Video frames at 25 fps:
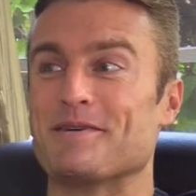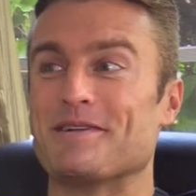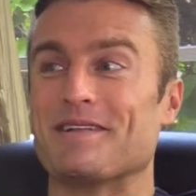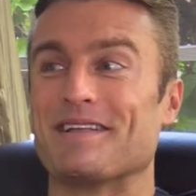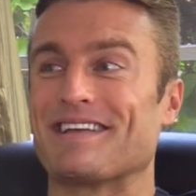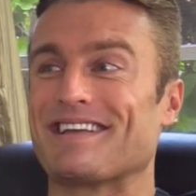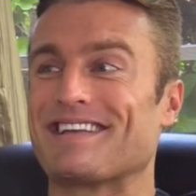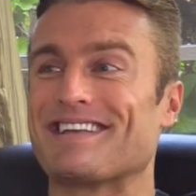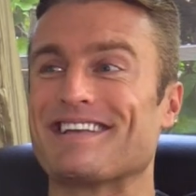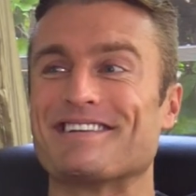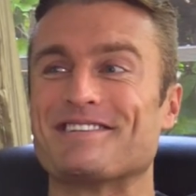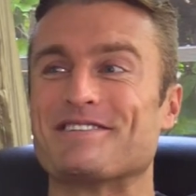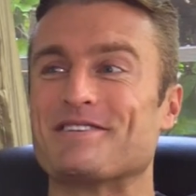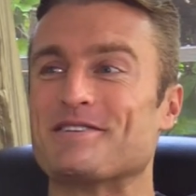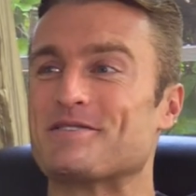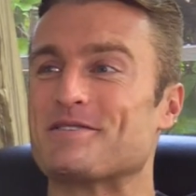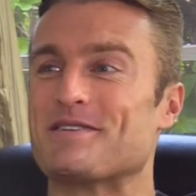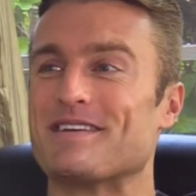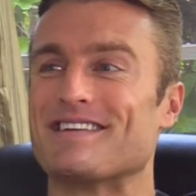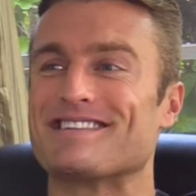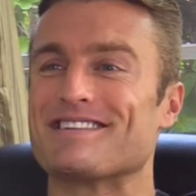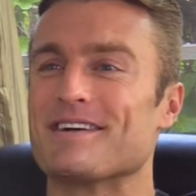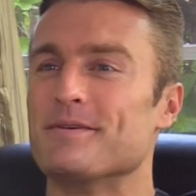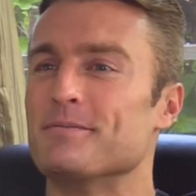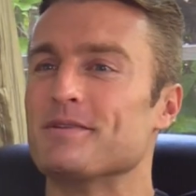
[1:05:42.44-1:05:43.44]
but like it's
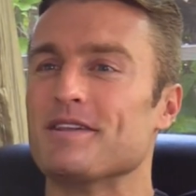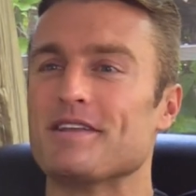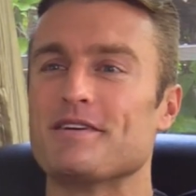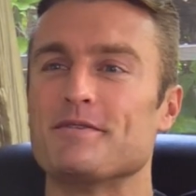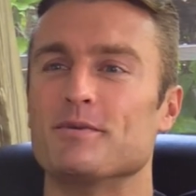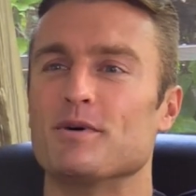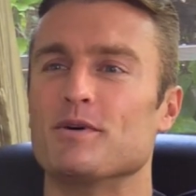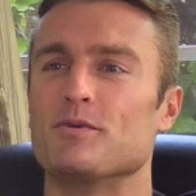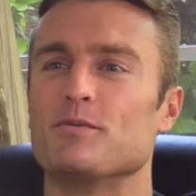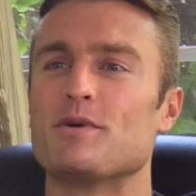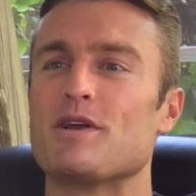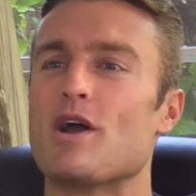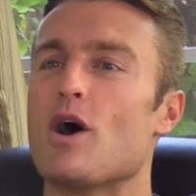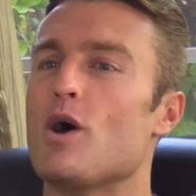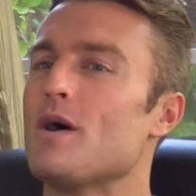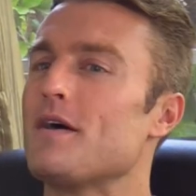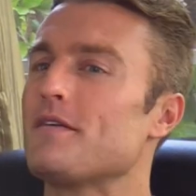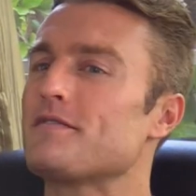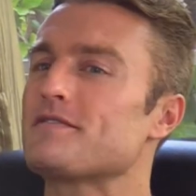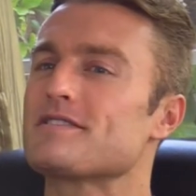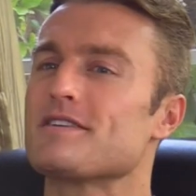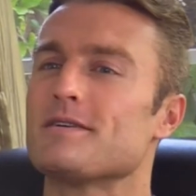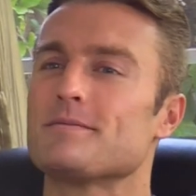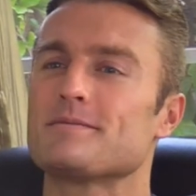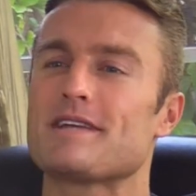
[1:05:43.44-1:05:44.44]
just it's unbelievable. We all
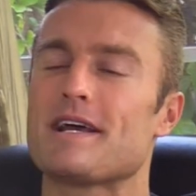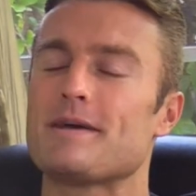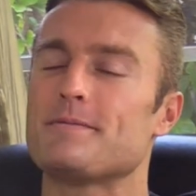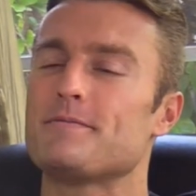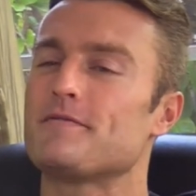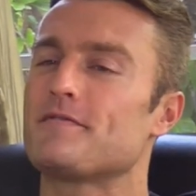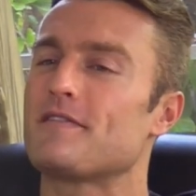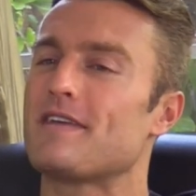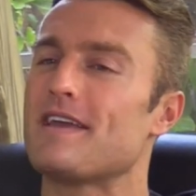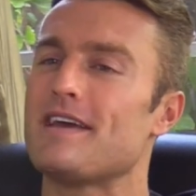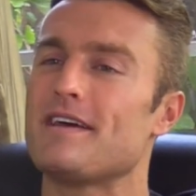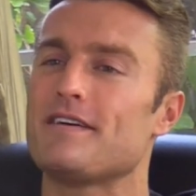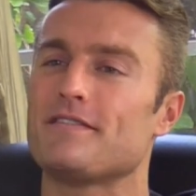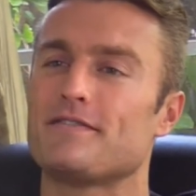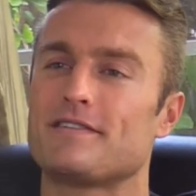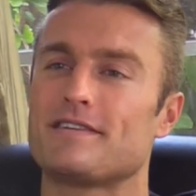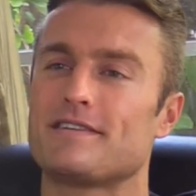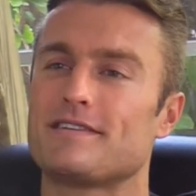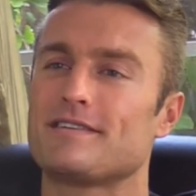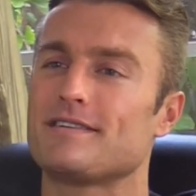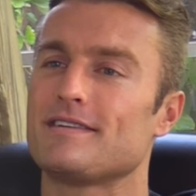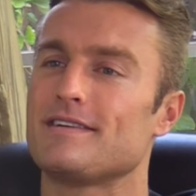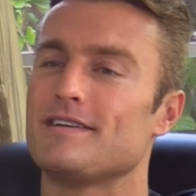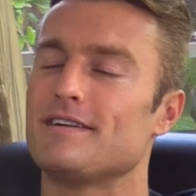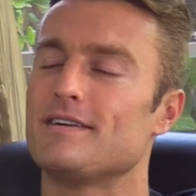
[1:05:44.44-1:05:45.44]
have some type of
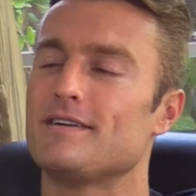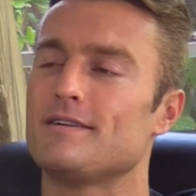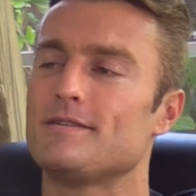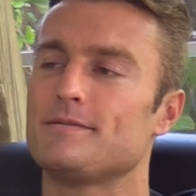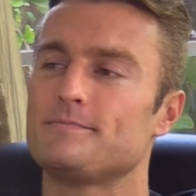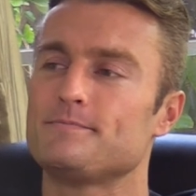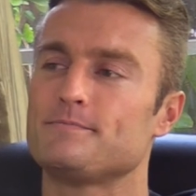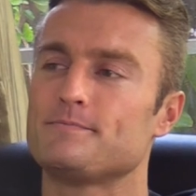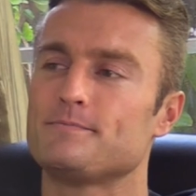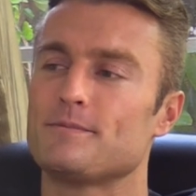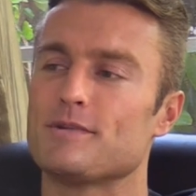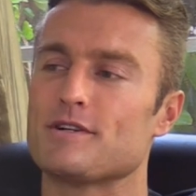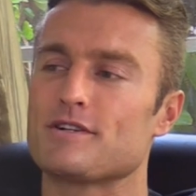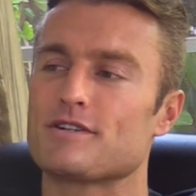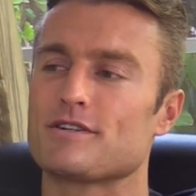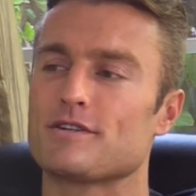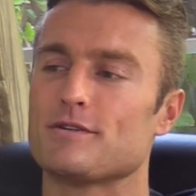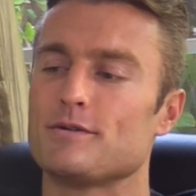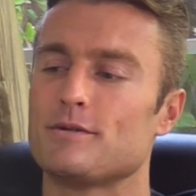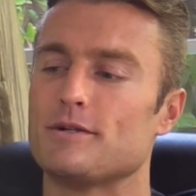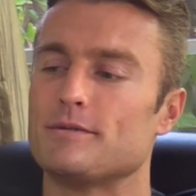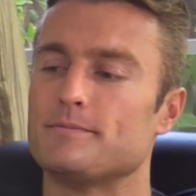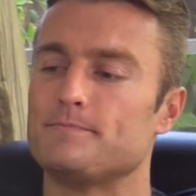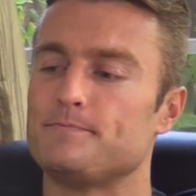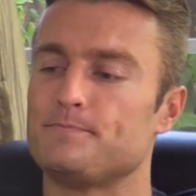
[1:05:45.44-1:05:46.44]
gift, yeah. you know.
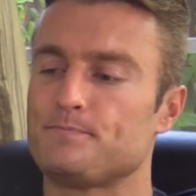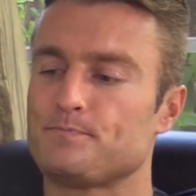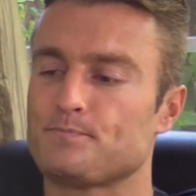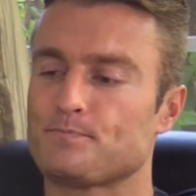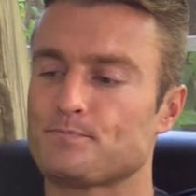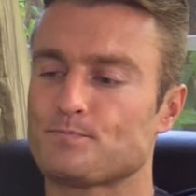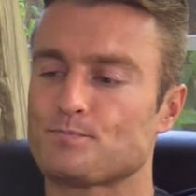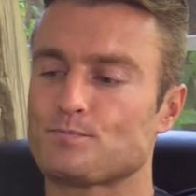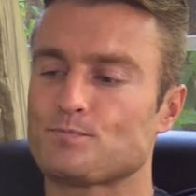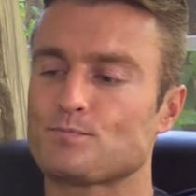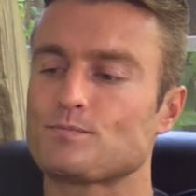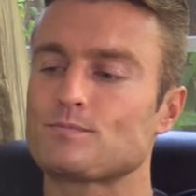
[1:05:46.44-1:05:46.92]
Pursue it.